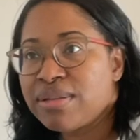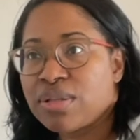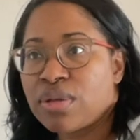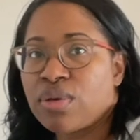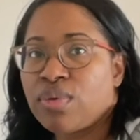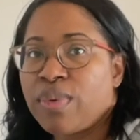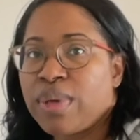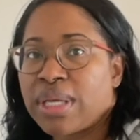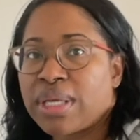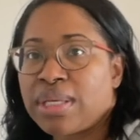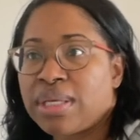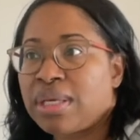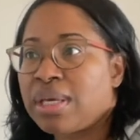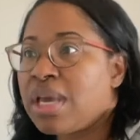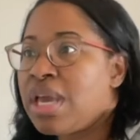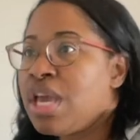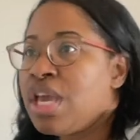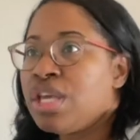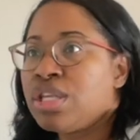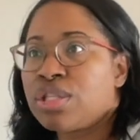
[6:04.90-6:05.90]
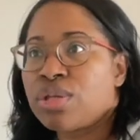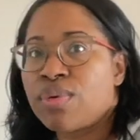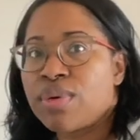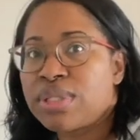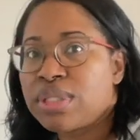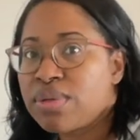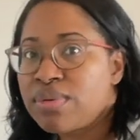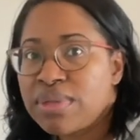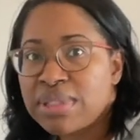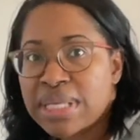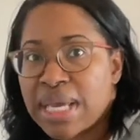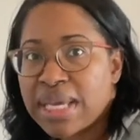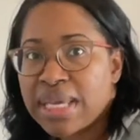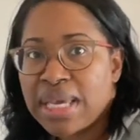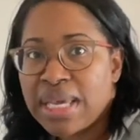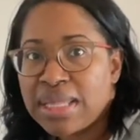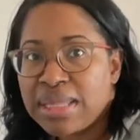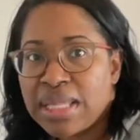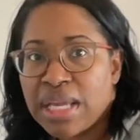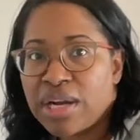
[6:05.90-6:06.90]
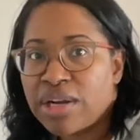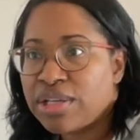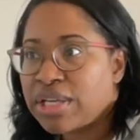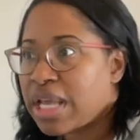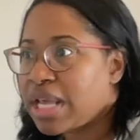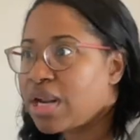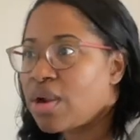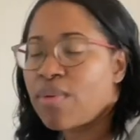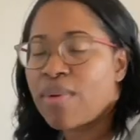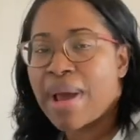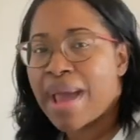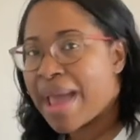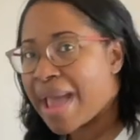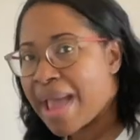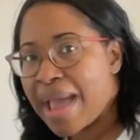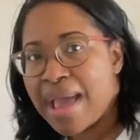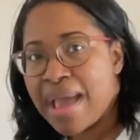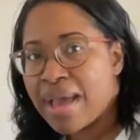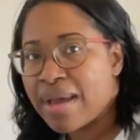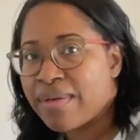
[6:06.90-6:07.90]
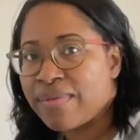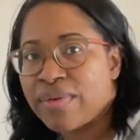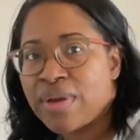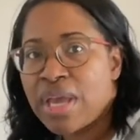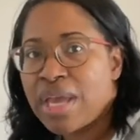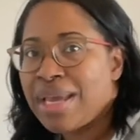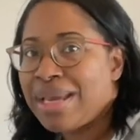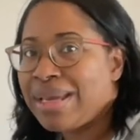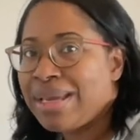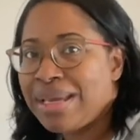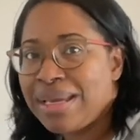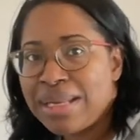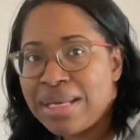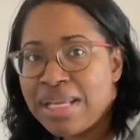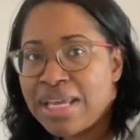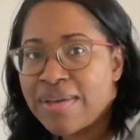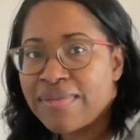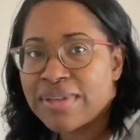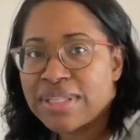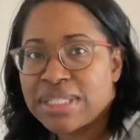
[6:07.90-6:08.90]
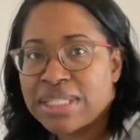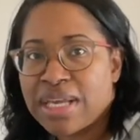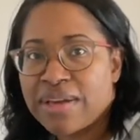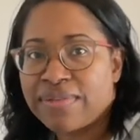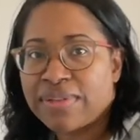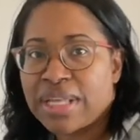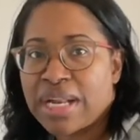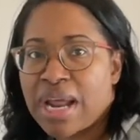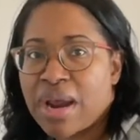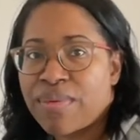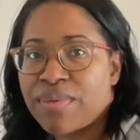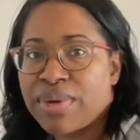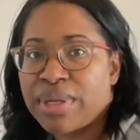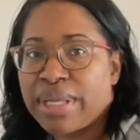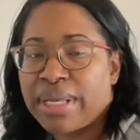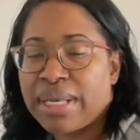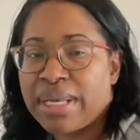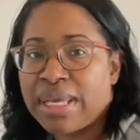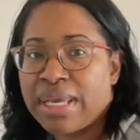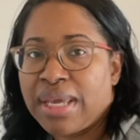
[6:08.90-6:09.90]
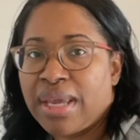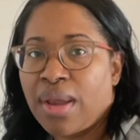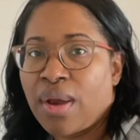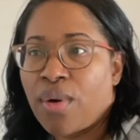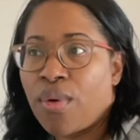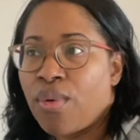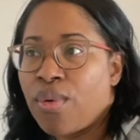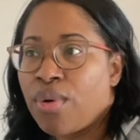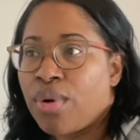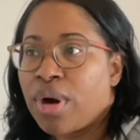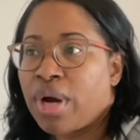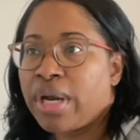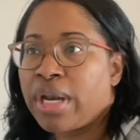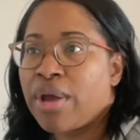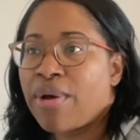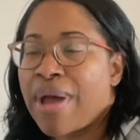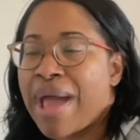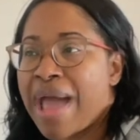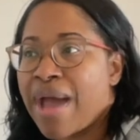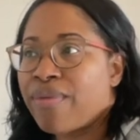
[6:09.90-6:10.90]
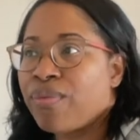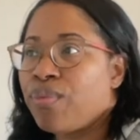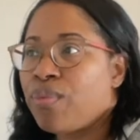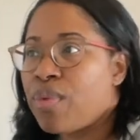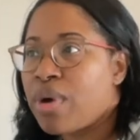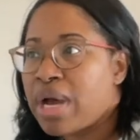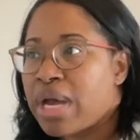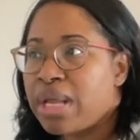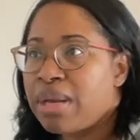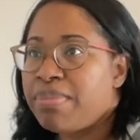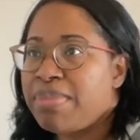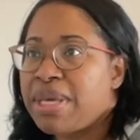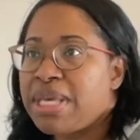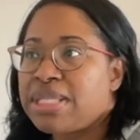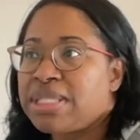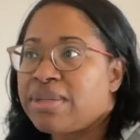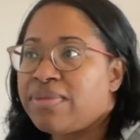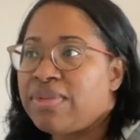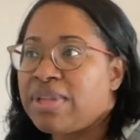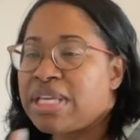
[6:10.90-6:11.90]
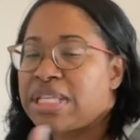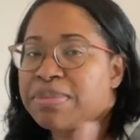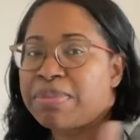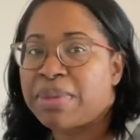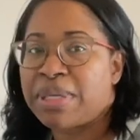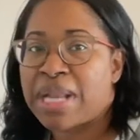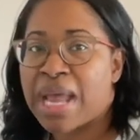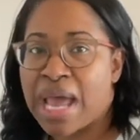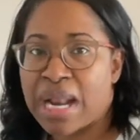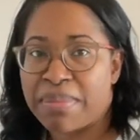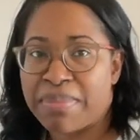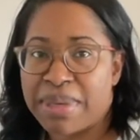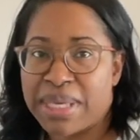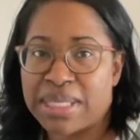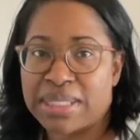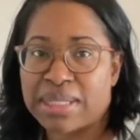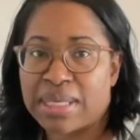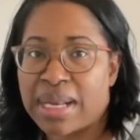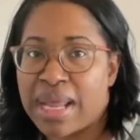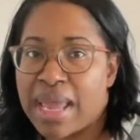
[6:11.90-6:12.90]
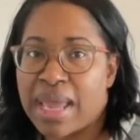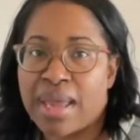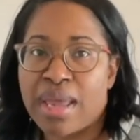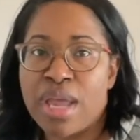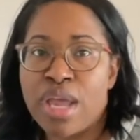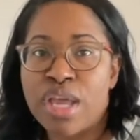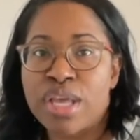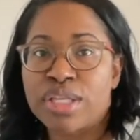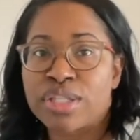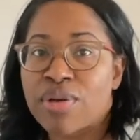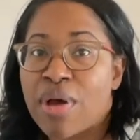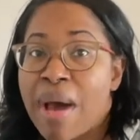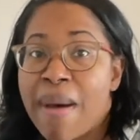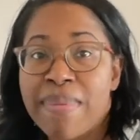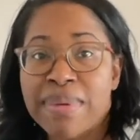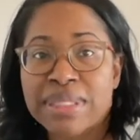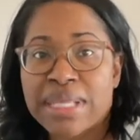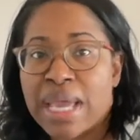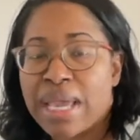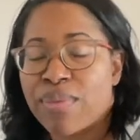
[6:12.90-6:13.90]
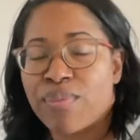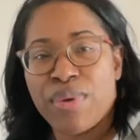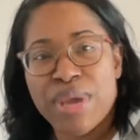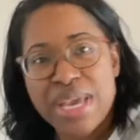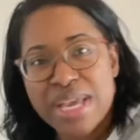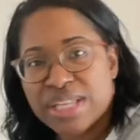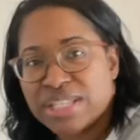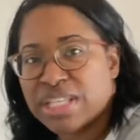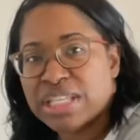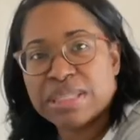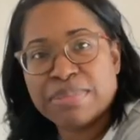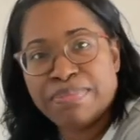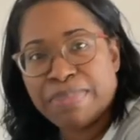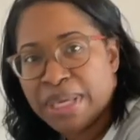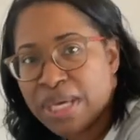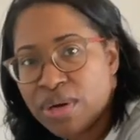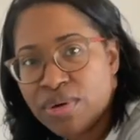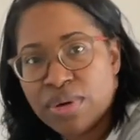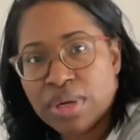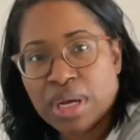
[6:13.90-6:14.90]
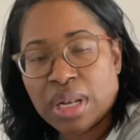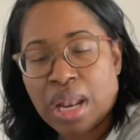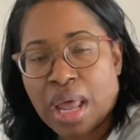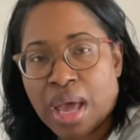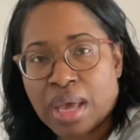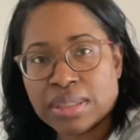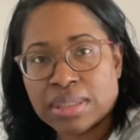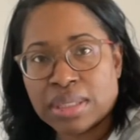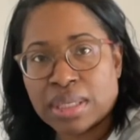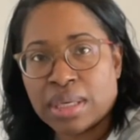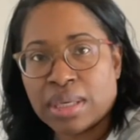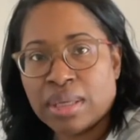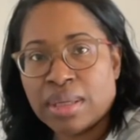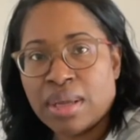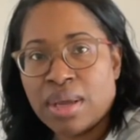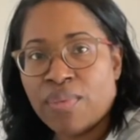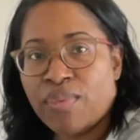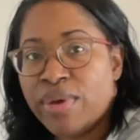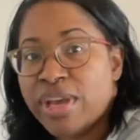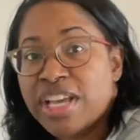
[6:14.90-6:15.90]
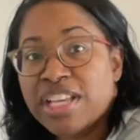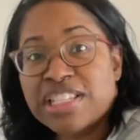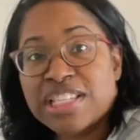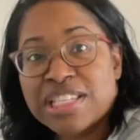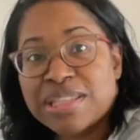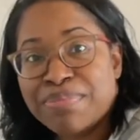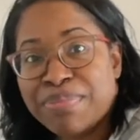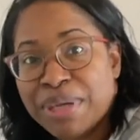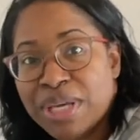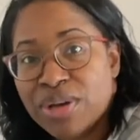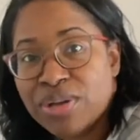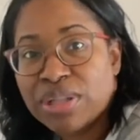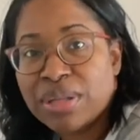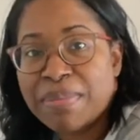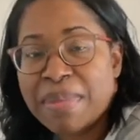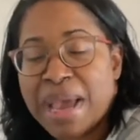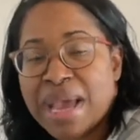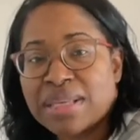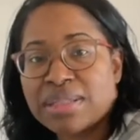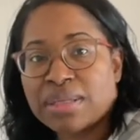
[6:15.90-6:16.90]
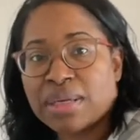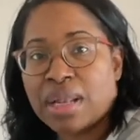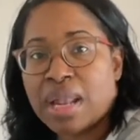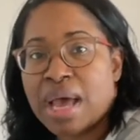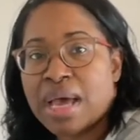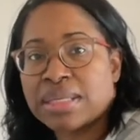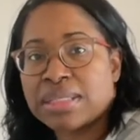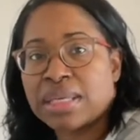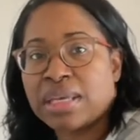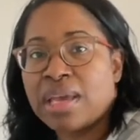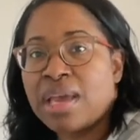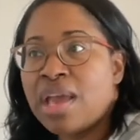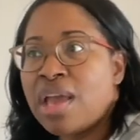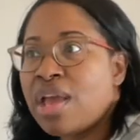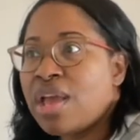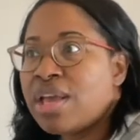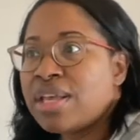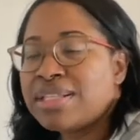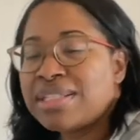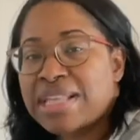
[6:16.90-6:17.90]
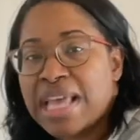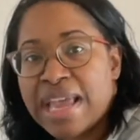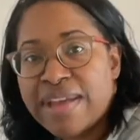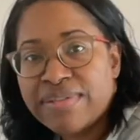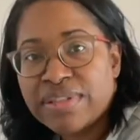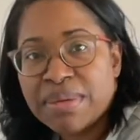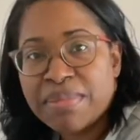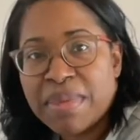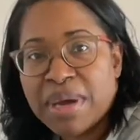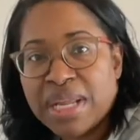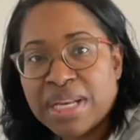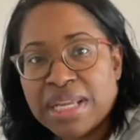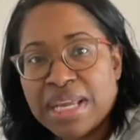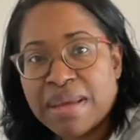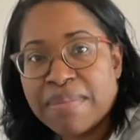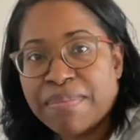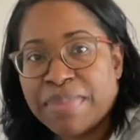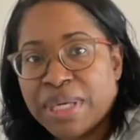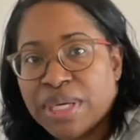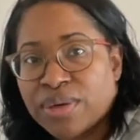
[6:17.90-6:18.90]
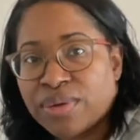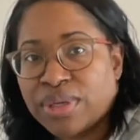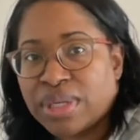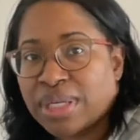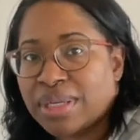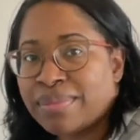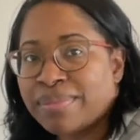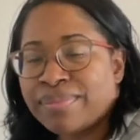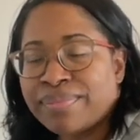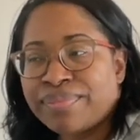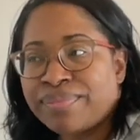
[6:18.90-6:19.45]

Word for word: so quickly. So as soon as I get there, they don't have any of the stuff that I really need, or they'll have one piece of this, but not a piece of that. So I was like, we can just build a closet. We could just build the master closet, save some money and build it.